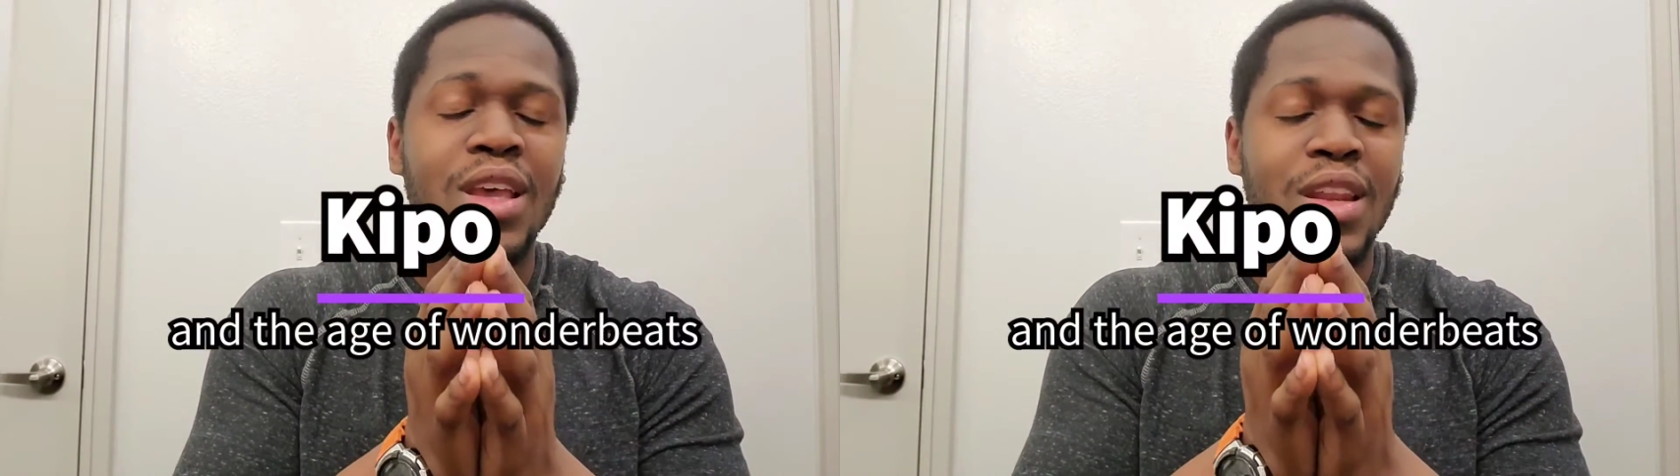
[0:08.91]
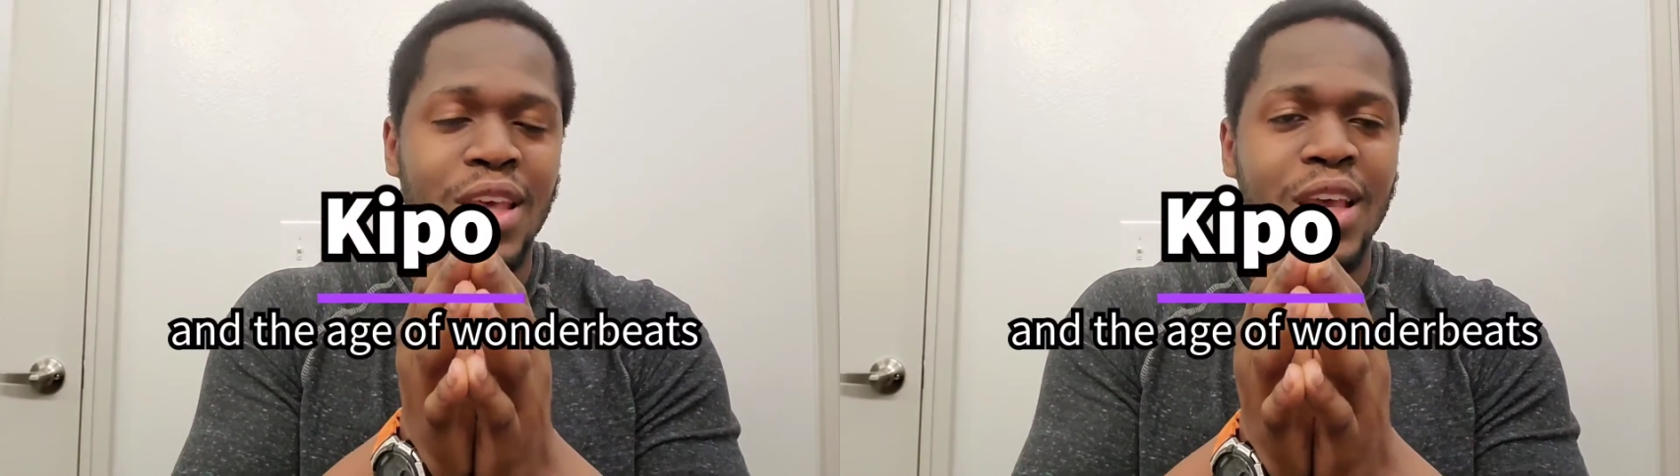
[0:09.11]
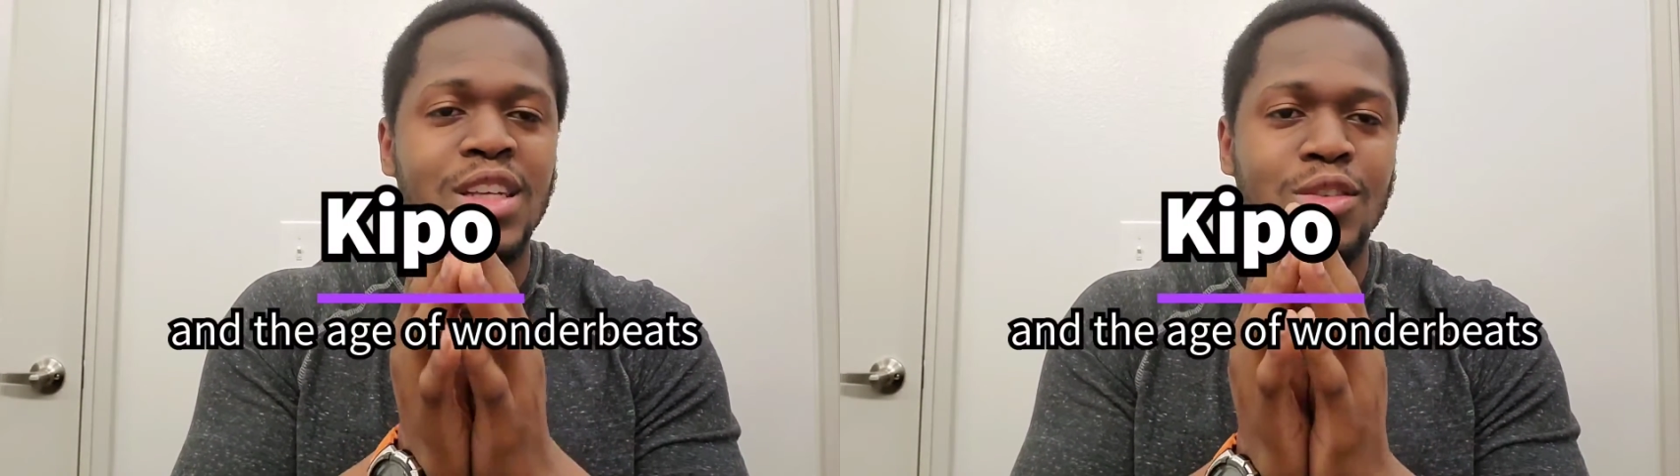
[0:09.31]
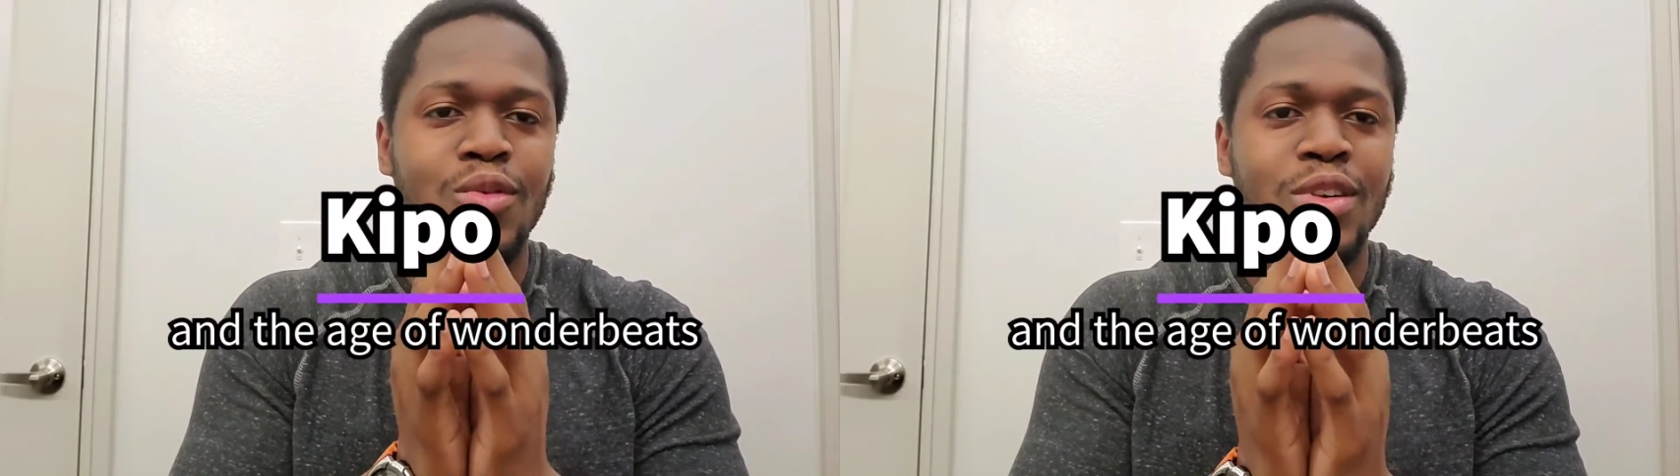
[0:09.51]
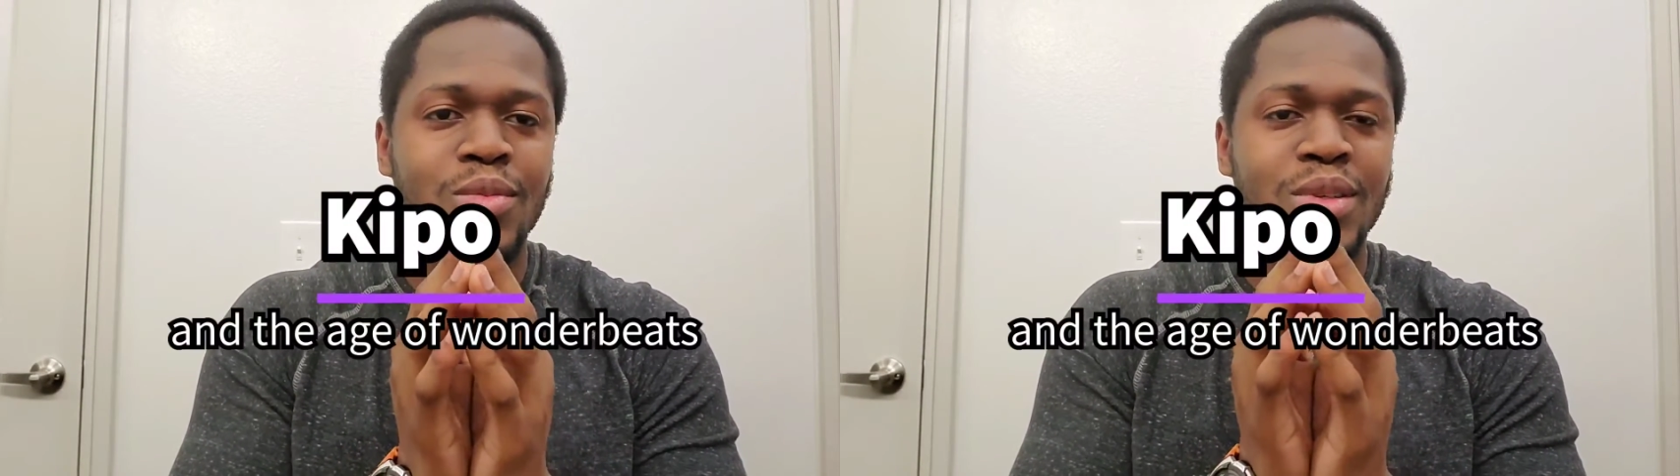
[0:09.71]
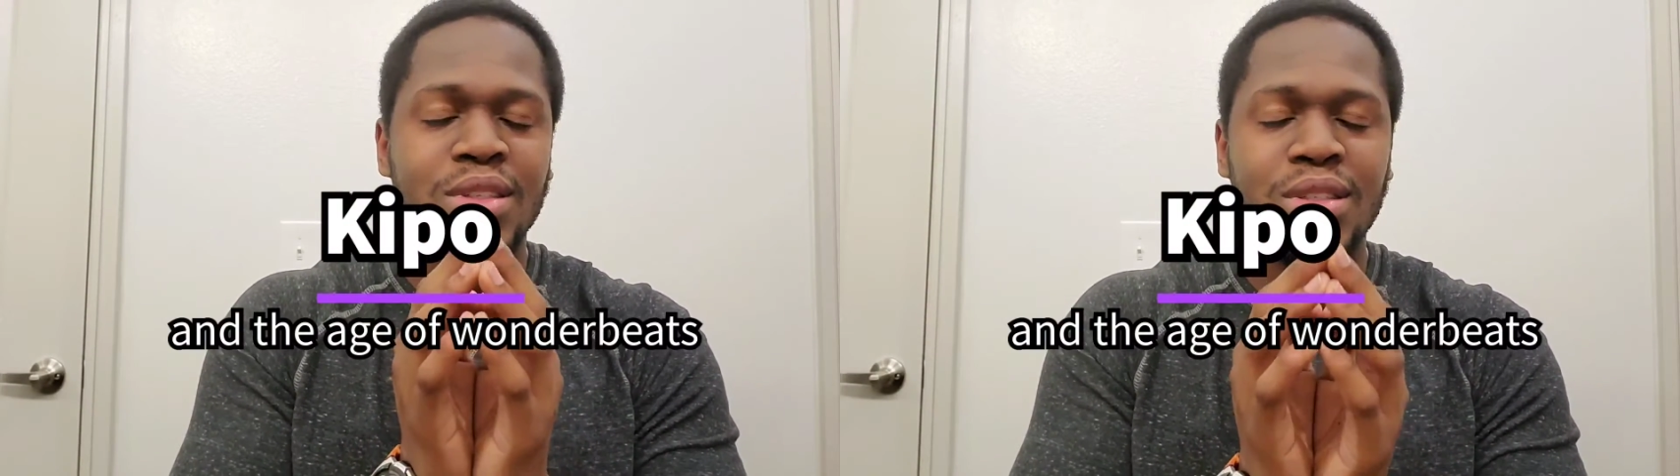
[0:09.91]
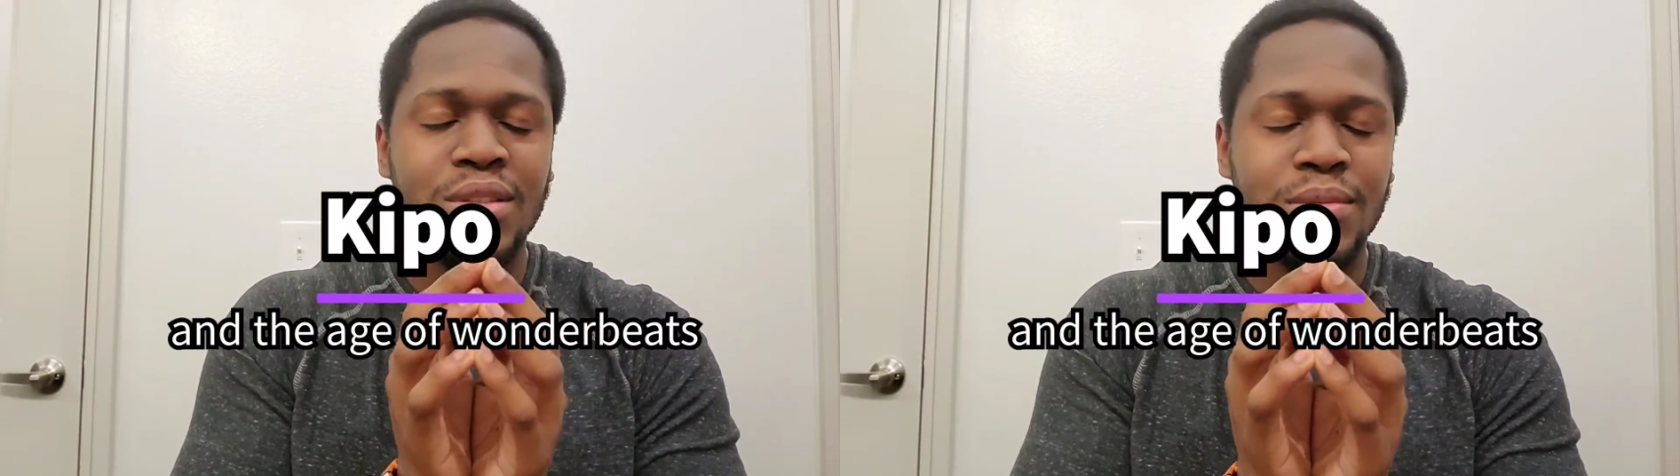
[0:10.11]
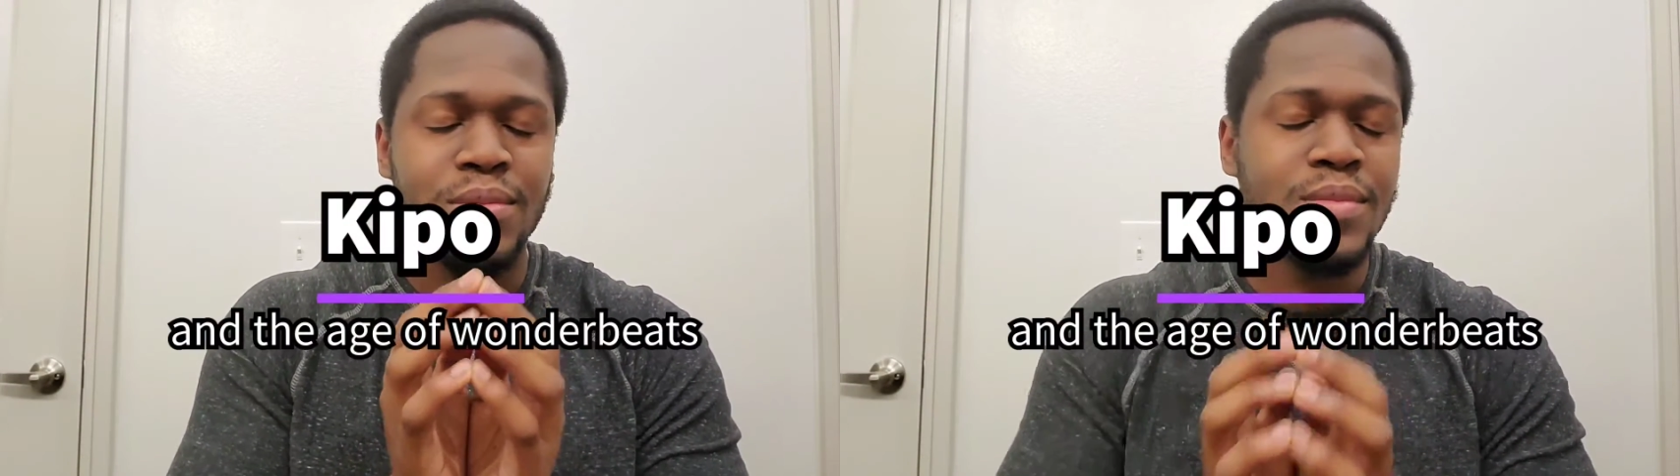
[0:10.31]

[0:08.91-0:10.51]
and the Age of Wonderbeasts.